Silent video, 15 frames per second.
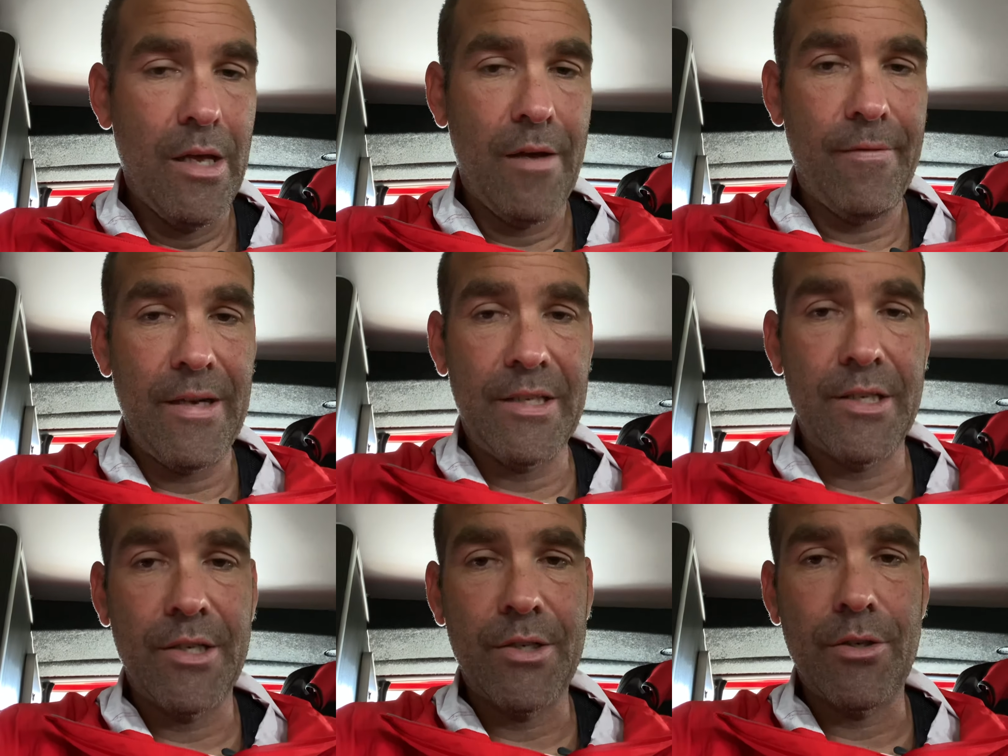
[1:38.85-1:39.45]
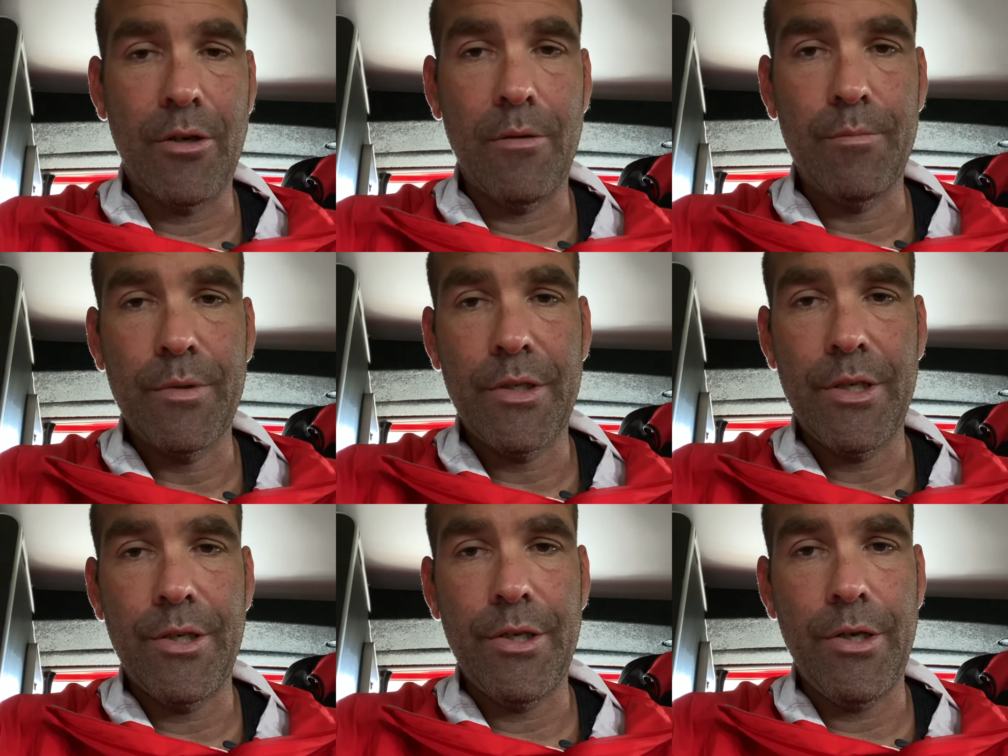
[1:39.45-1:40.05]
I had to stop
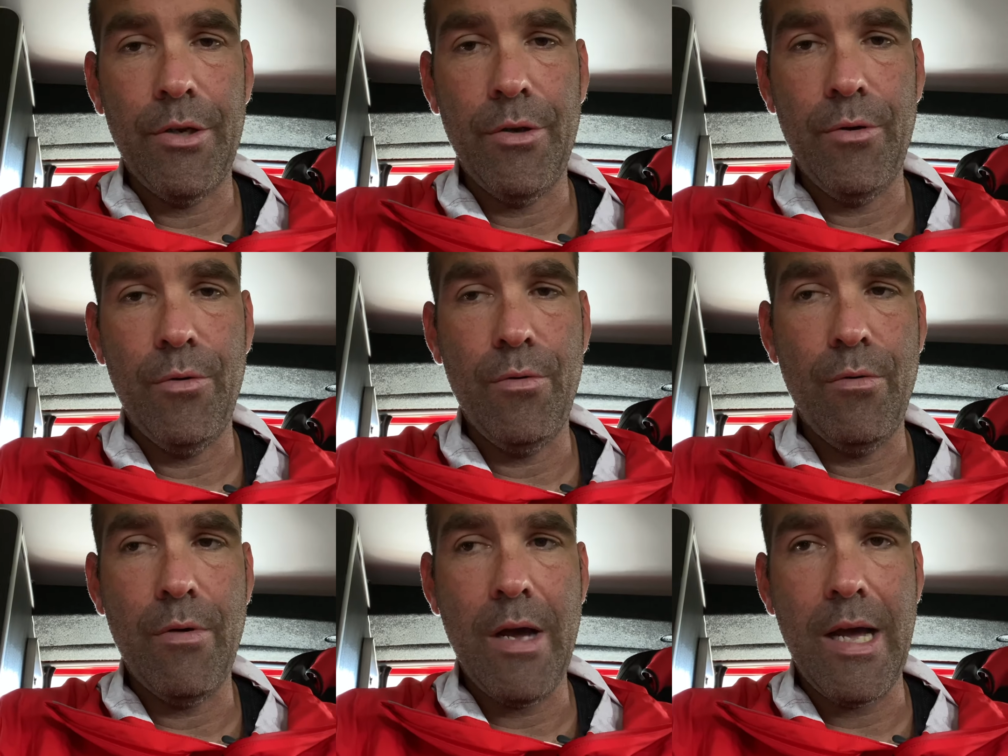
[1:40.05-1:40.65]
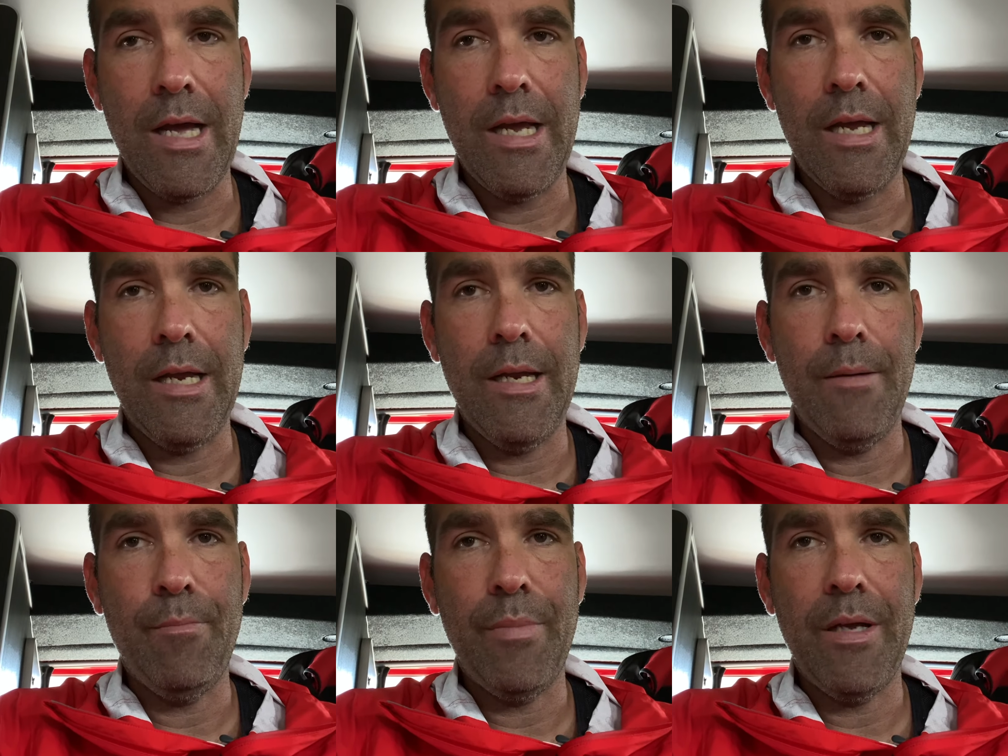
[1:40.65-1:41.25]
to do
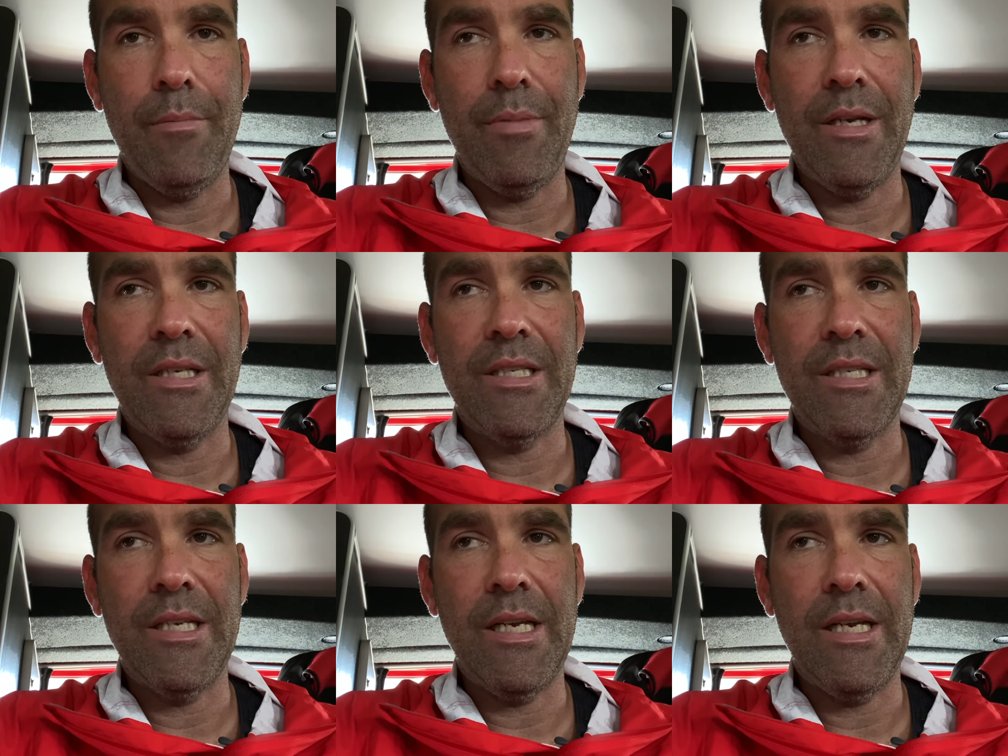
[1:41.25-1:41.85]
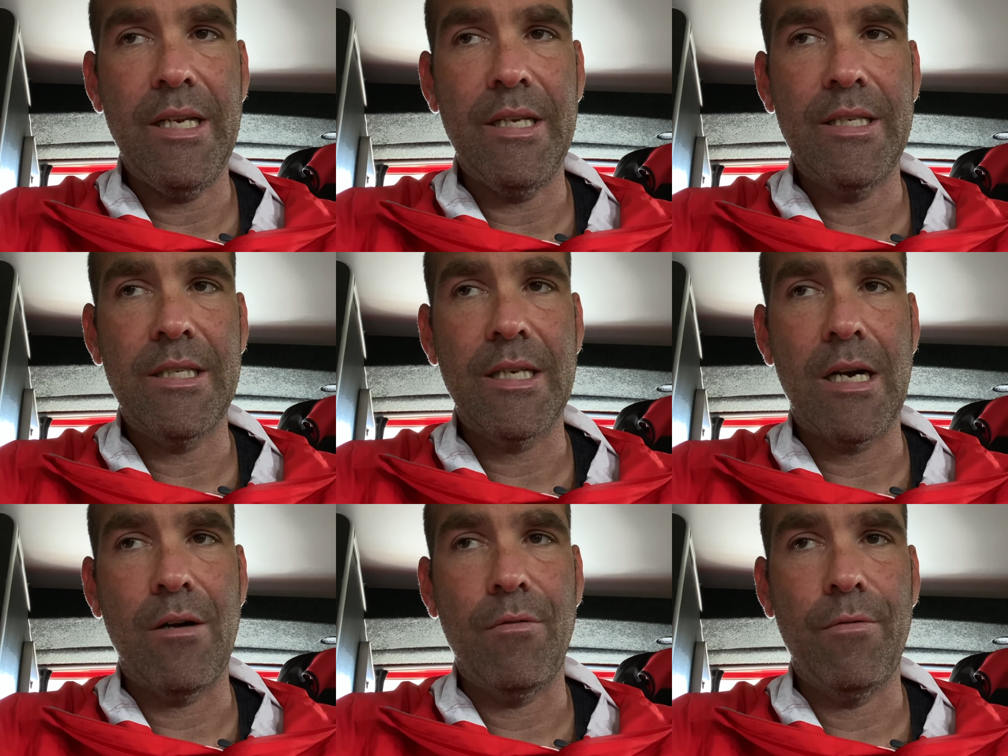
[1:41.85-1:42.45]
a BBC
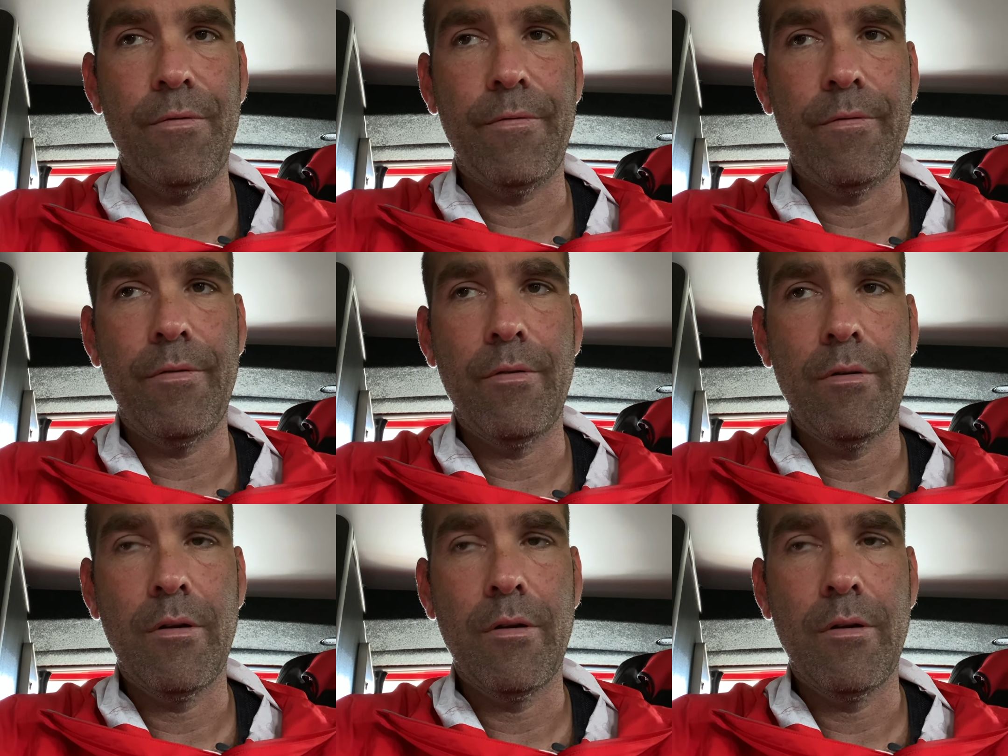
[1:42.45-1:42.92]
South